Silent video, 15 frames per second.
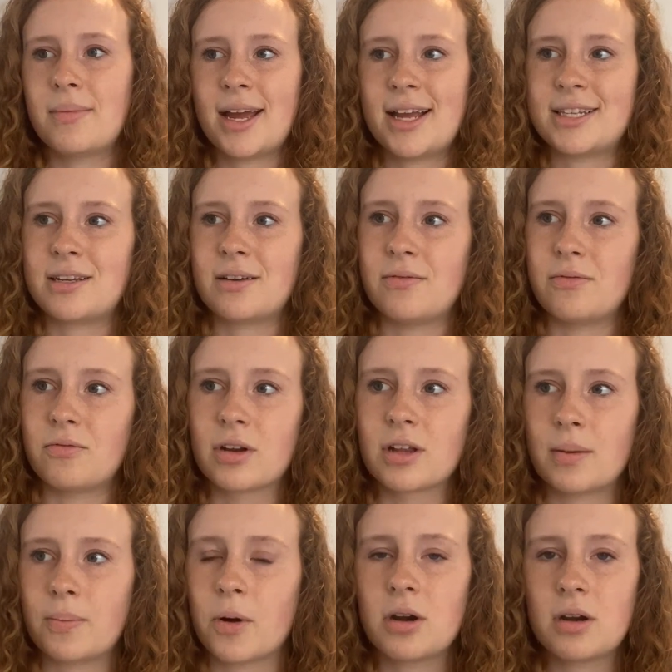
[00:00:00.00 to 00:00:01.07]
It's a
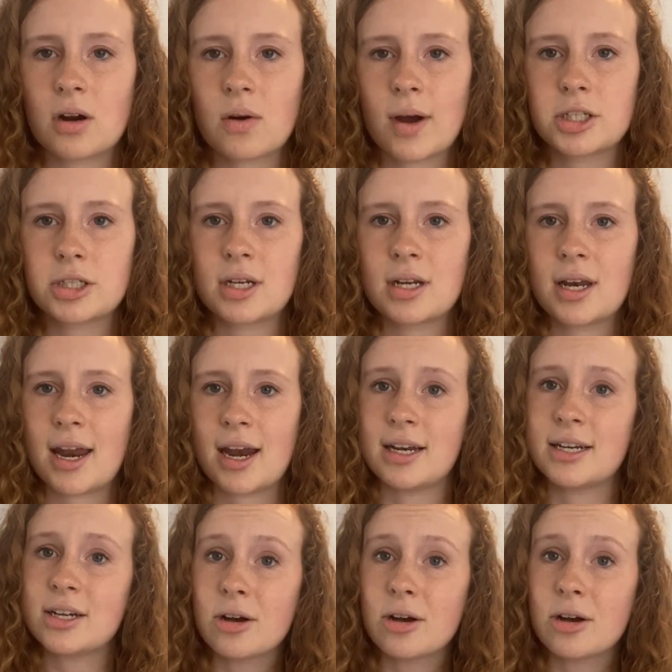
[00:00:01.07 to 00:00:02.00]
really pertinent question, and it